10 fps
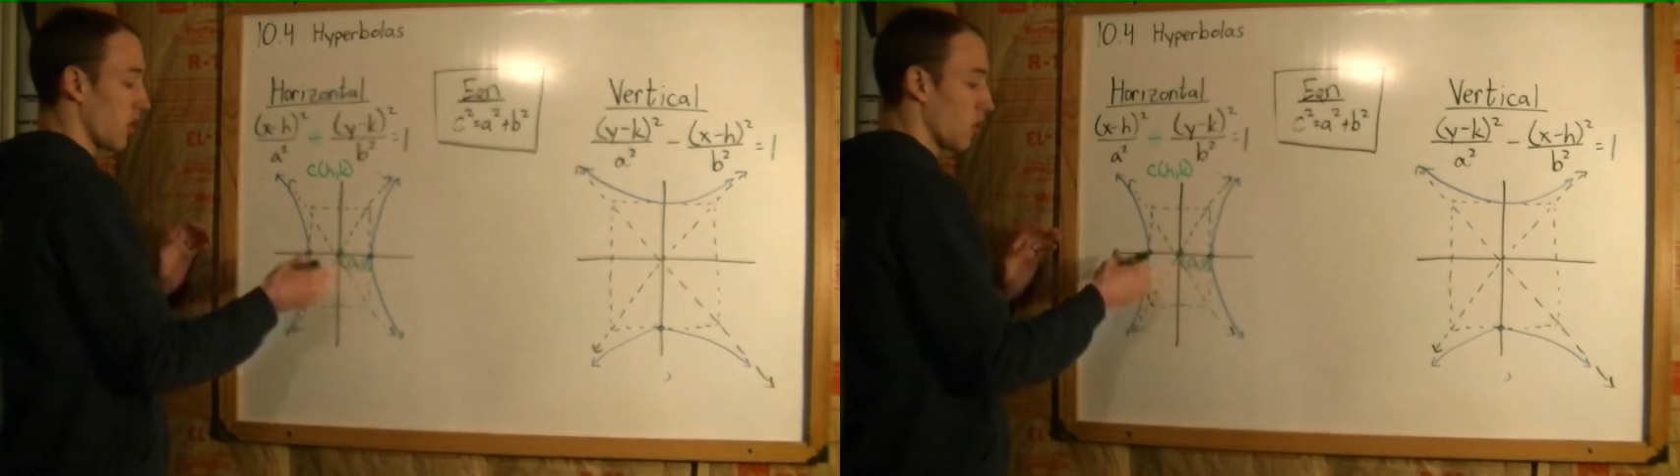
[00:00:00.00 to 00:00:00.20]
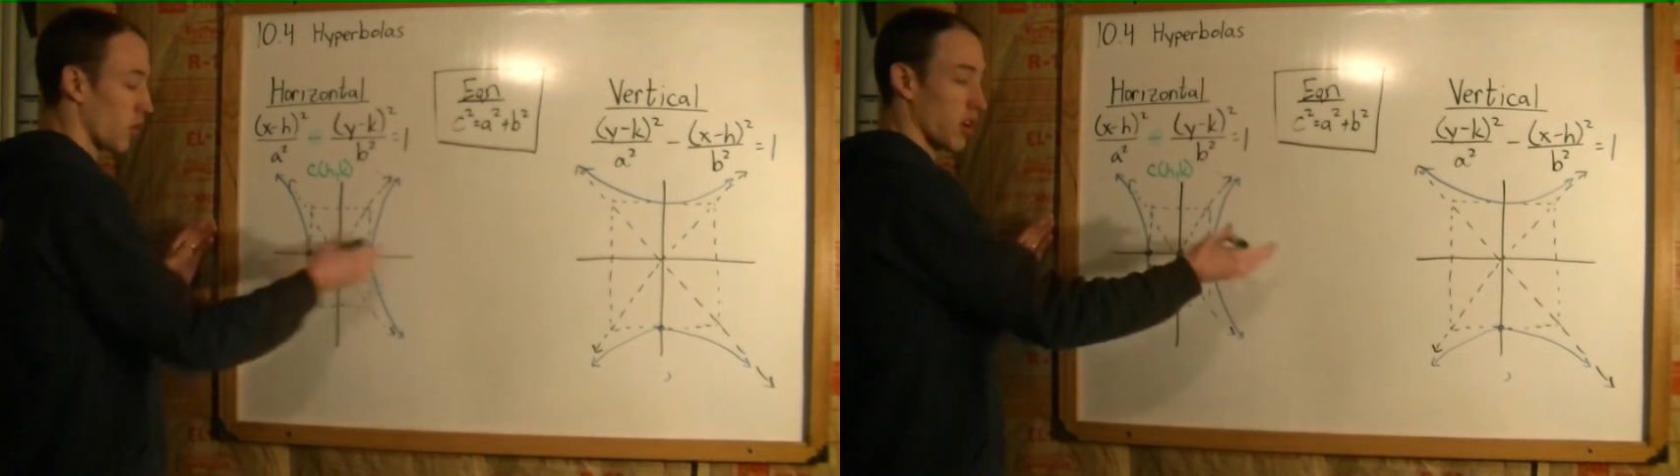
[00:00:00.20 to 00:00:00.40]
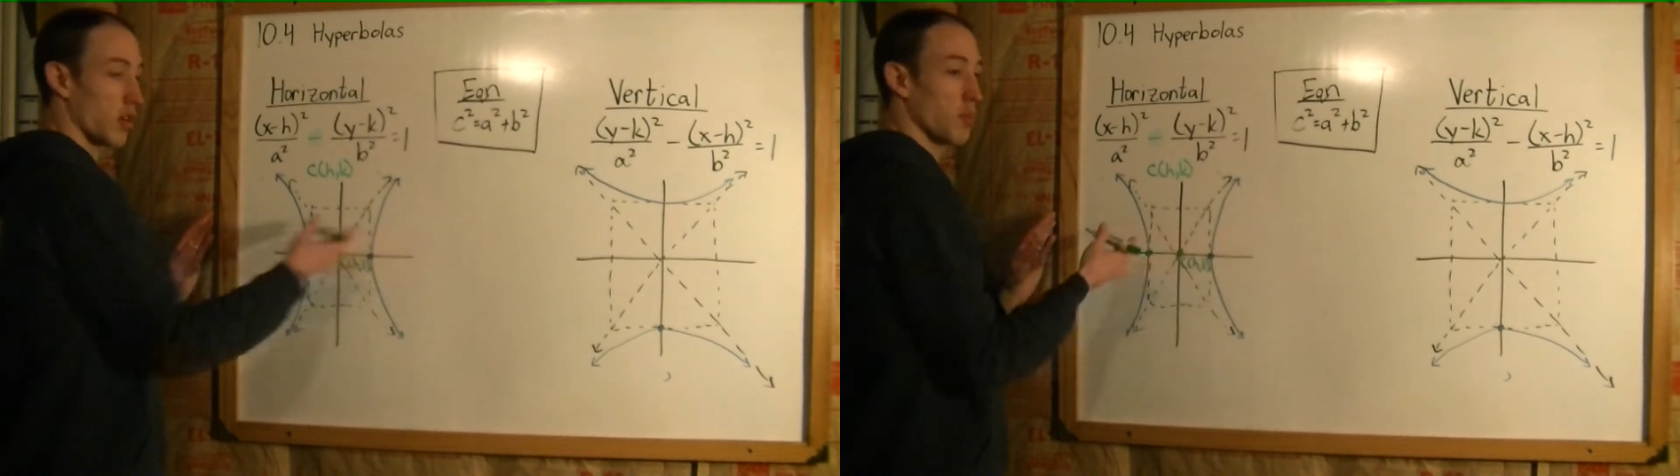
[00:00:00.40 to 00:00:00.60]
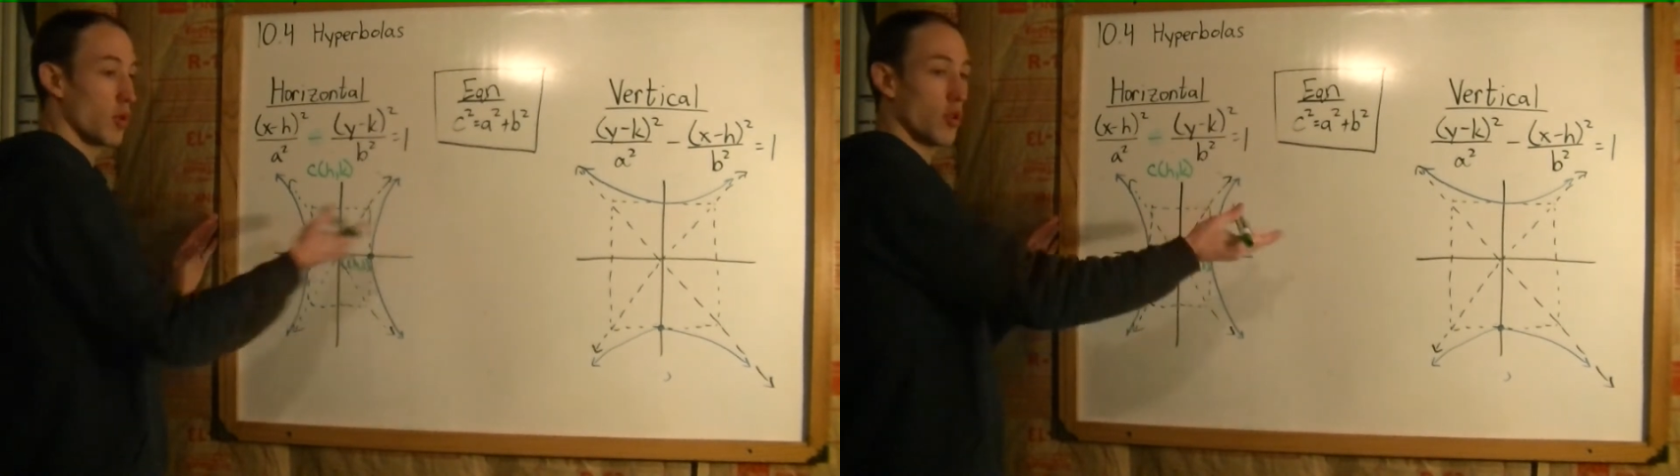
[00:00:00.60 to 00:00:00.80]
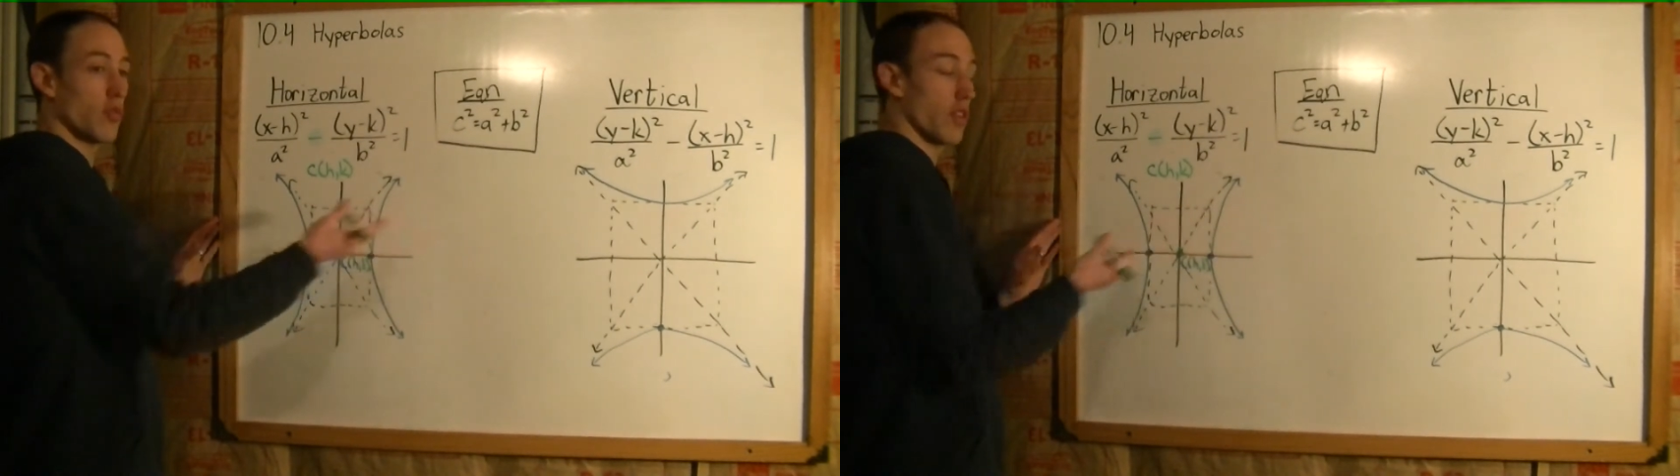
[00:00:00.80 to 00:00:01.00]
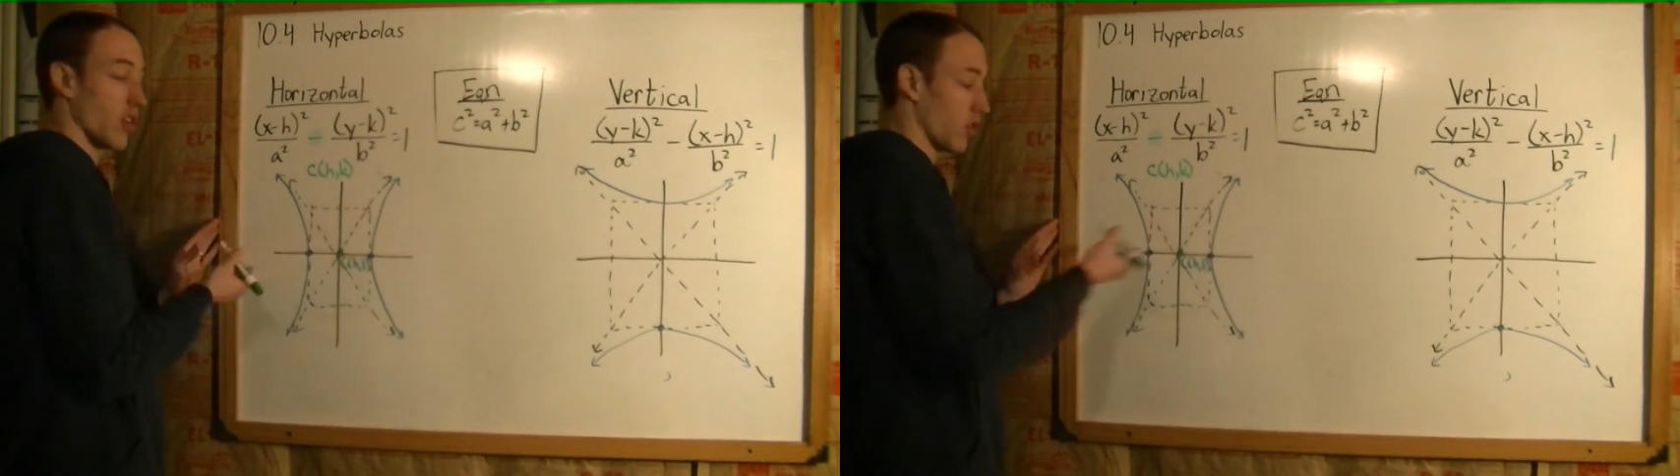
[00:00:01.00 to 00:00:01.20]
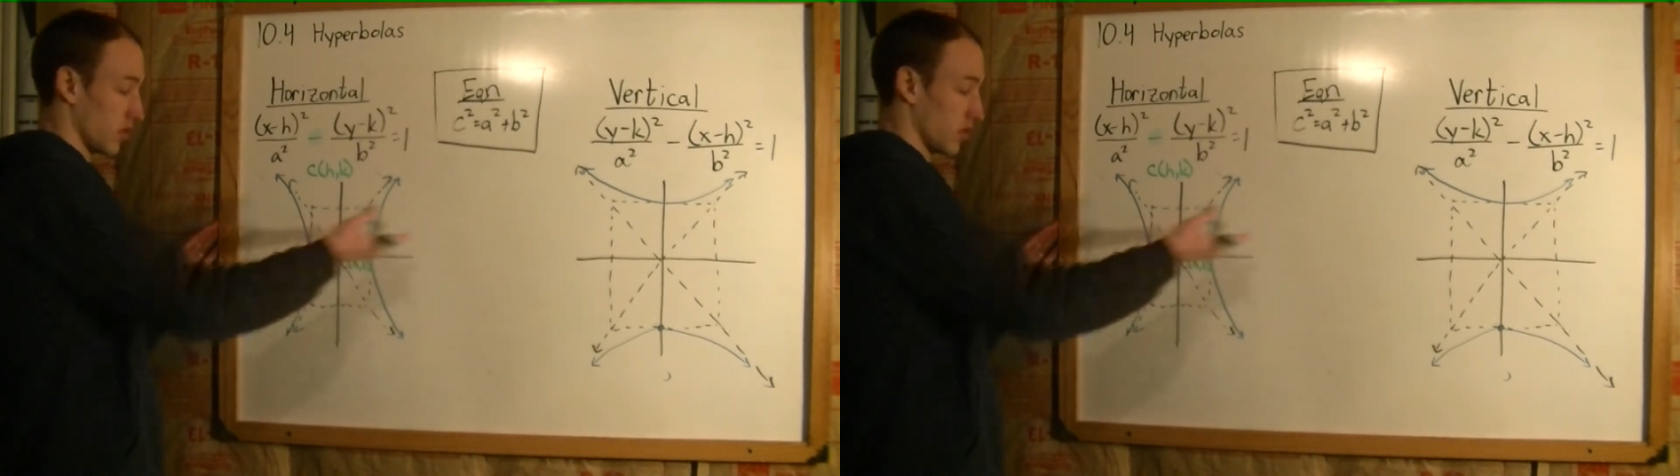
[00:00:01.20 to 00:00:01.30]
we're going to move along the